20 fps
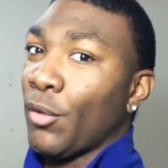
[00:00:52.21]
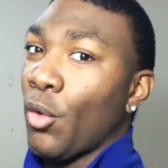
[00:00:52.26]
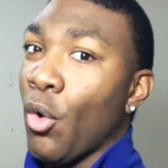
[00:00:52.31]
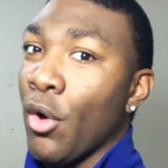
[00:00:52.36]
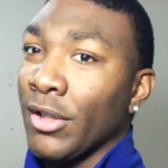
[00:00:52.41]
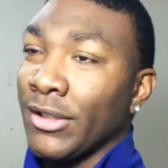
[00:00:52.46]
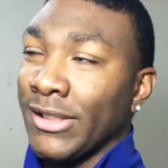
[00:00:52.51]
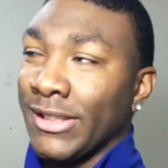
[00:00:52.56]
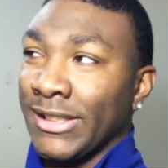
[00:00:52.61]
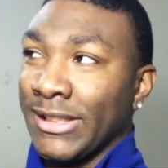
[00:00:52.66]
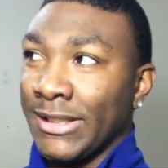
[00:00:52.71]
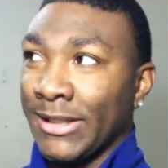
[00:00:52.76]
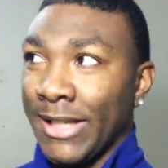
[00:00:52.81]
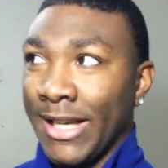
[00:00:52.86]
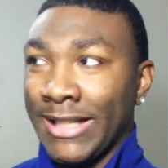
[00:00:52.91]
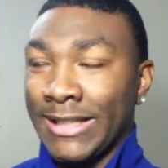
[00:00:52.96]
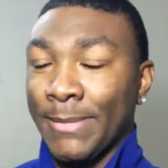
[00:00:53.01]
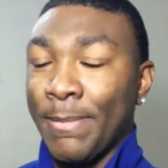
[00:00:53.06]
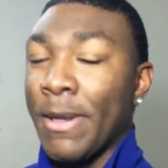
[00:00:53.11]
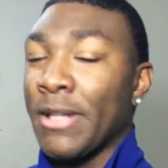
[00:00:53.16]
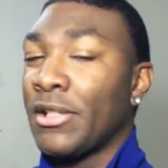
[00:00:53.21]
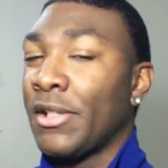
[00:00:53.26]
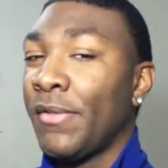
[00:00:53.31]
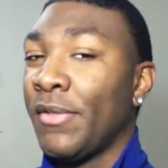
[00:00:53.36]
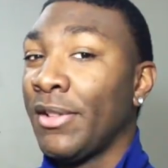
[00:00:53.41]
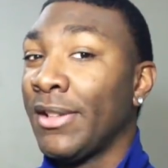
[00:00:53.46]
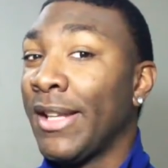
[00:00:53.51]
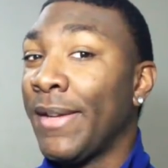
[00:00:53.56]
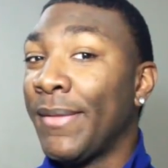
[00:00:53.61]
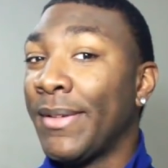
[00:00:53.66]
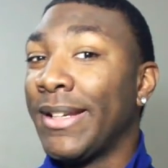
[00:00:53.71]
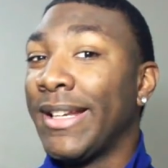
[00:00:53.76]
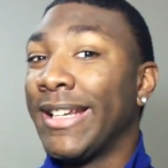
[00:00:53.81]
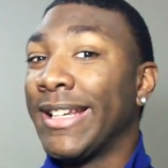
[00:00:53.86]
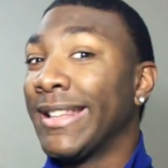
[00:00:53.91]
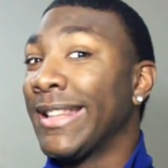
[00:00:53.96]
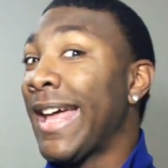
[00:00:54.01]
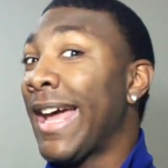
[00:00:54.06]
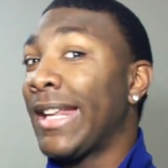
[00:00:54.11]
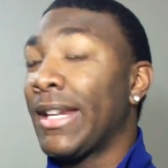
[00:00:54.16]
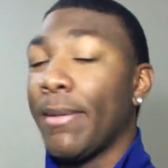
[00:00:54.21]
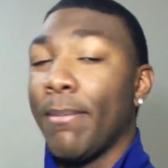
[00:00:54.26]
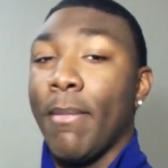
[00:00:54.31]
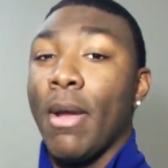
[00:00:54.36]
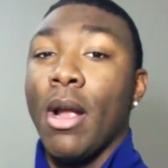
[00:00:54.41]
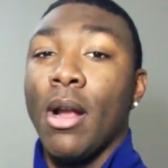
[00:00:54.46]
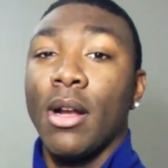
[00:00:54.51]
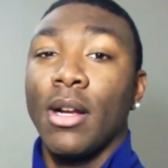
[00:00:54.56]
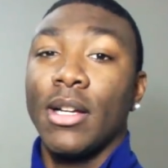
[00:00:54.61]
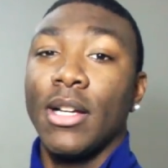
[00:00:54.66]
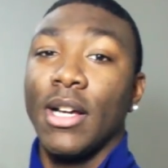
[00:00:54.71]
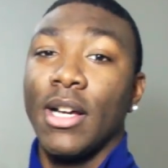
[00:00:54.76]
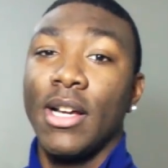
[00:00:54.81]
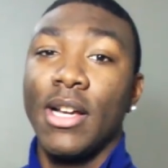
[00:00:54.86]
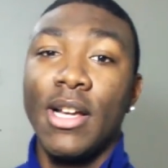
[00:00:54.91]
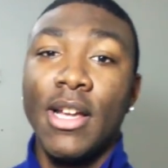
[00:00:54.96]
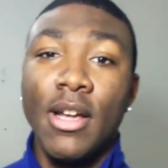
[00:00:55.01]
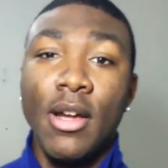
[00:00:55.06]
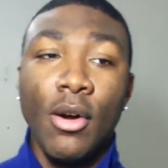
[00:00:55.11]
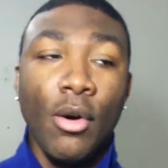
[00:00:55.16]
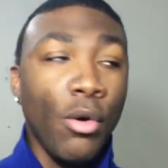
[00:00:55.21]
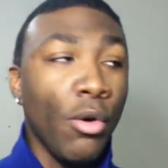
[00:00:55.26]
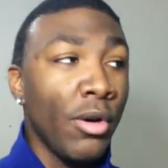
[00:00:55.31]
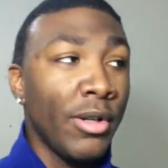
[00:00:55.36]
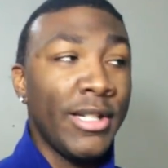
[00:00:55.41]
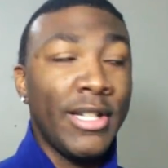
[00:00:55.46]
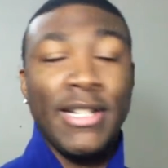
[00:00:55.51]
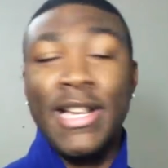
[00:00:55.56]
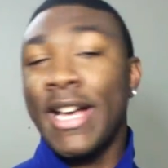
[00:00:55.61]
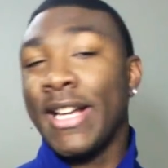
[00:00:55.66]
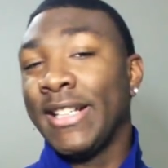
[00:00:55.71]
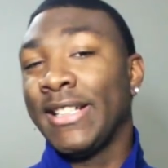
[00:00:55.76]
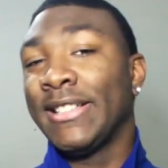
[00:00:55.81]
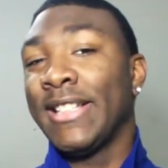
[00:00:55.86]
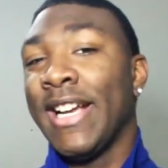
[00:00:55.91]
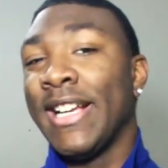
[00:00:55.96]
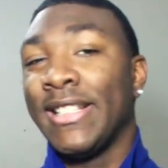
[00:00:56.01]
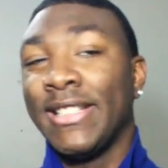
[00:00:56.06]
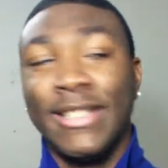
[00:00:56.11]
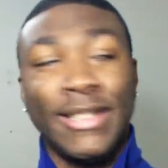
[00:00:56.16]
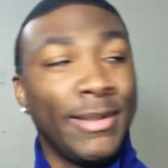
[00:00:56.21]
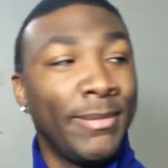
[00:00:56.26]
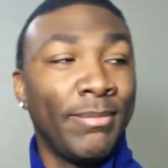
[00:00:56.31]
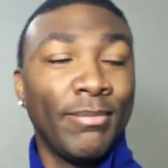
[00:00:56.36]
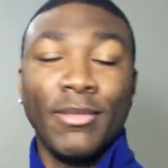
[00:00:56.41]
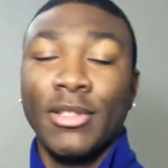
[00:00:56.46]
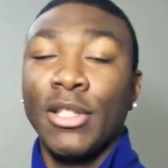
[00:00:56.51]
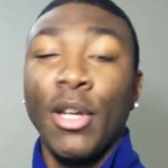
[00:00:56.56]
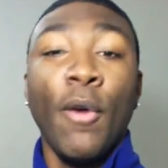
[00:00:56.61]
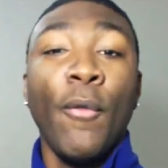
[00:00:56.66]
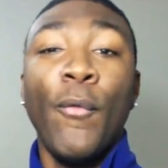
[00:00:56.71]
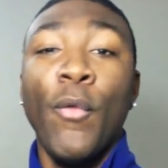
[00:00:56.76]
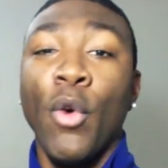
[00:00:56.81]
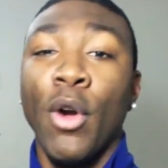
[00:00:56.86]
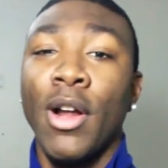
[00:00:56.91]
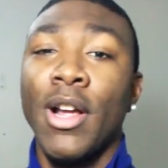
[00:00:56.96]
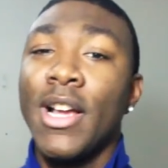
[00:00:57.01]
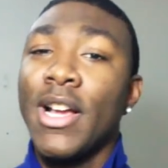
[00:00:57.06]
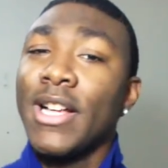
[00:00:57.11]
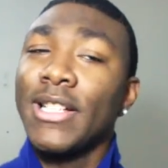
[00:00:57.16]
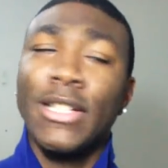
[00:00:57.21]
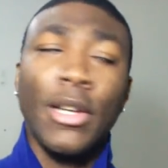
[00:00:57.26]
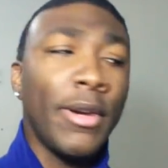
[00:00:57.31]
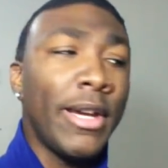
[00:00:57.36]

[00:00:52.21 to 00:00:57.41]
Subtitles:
Of course, it's, especially if you're living in Latin America or in the United States and so forth.